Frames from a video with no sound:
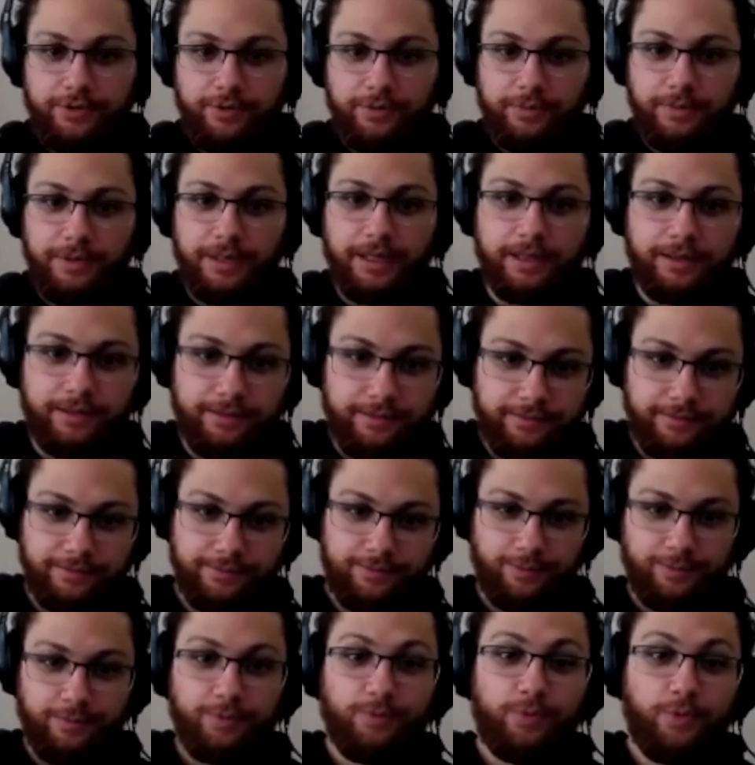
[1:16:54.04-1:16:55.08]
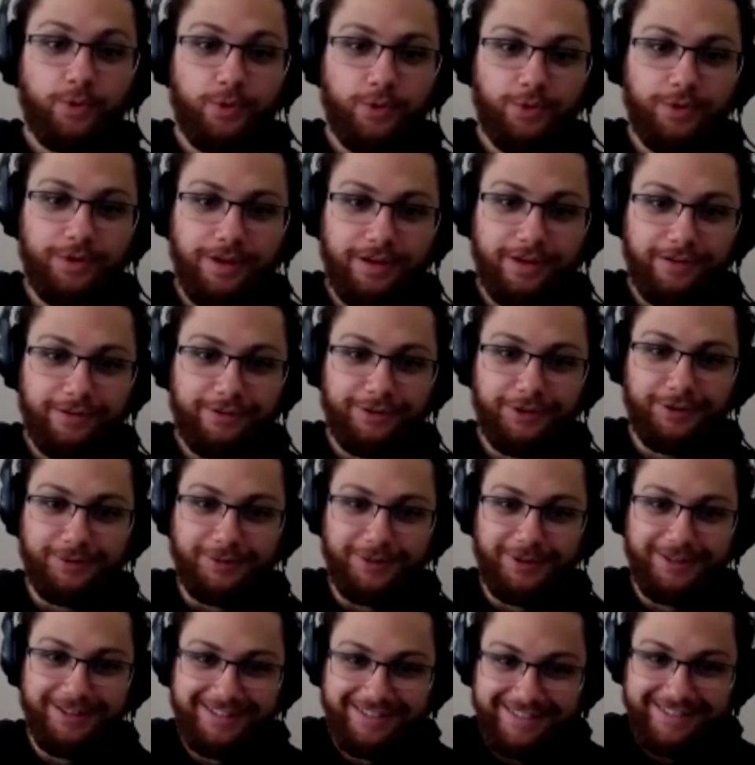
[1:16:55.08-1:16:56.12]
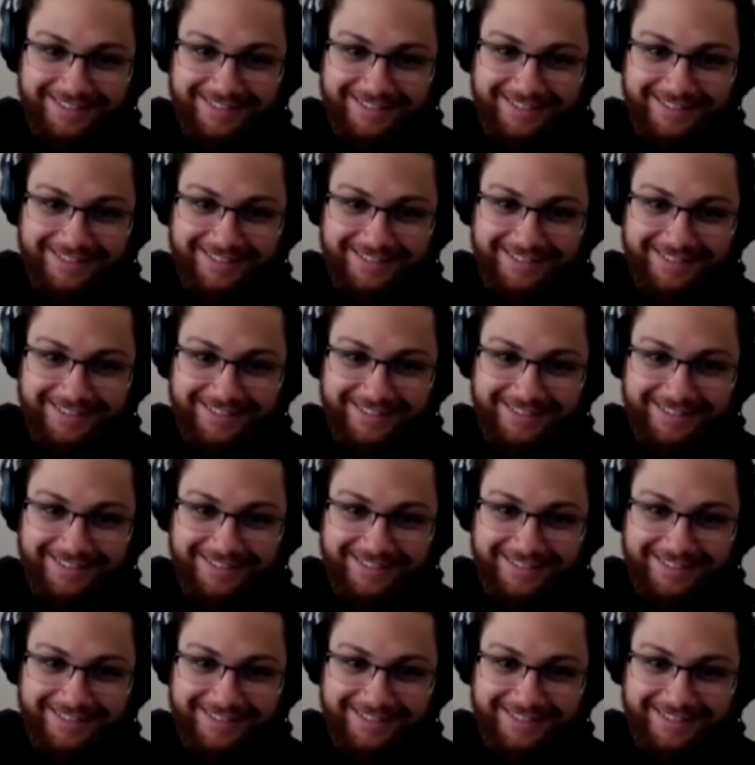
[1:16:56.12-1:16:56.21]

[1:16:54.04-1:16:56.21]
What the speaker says: at you and be like, who the hell are you?